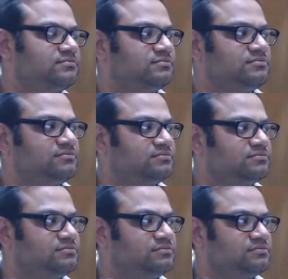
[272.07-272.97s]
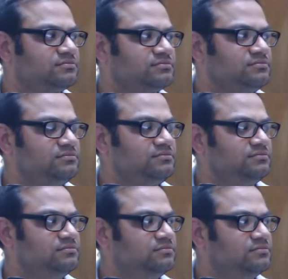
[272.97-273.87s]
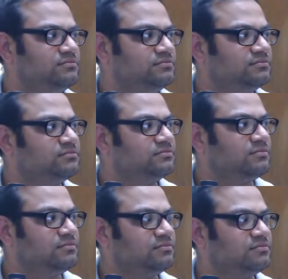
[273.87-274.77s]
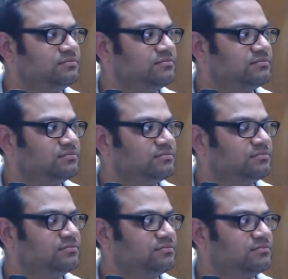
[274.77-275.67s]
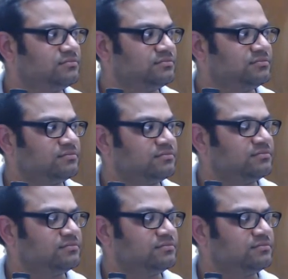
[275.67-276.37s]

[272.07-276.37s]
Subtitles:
This person isn't speaking.